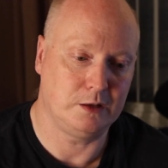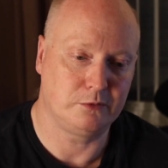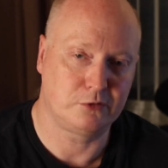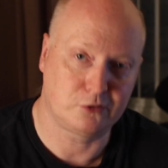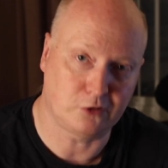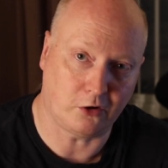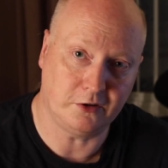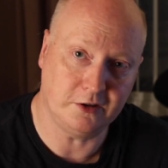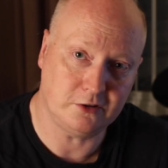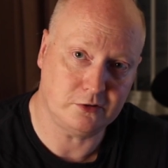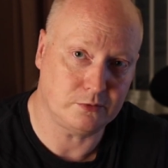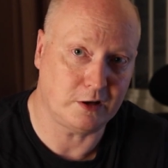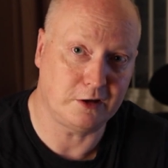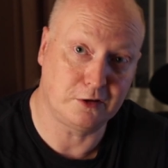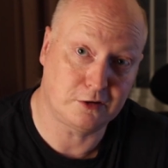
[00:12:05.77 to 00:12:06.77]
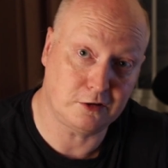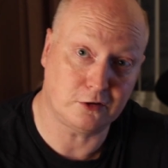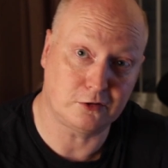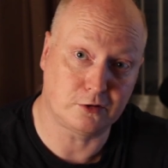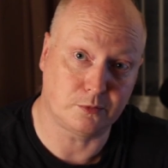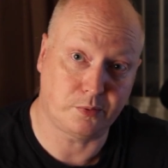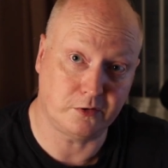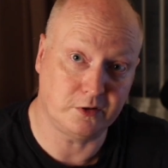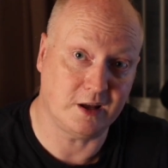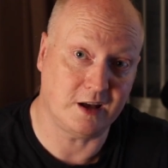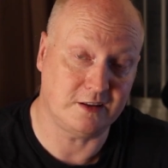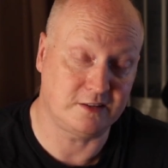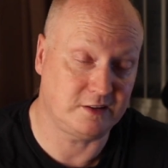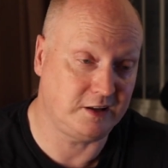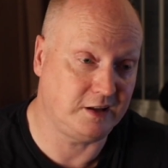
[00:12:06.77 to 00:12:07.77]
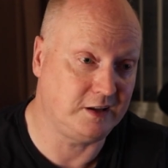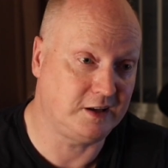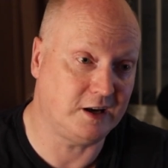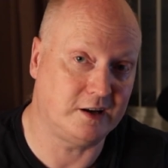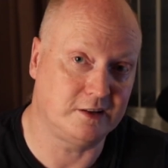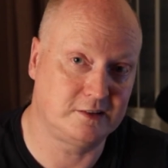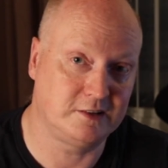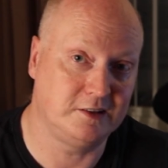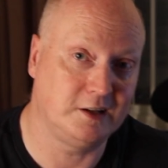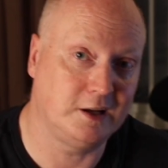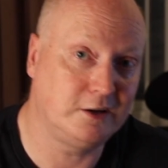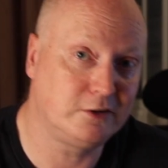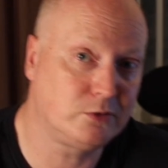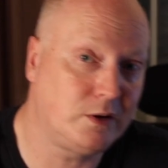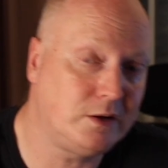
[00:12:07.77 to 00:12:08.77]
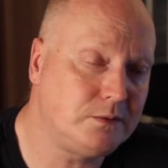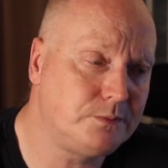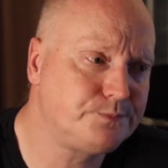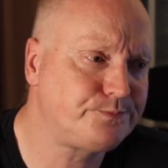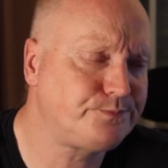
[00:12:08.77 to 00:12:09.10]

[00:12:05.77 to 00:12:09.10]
storage, and you can also put your SD cards in there as well.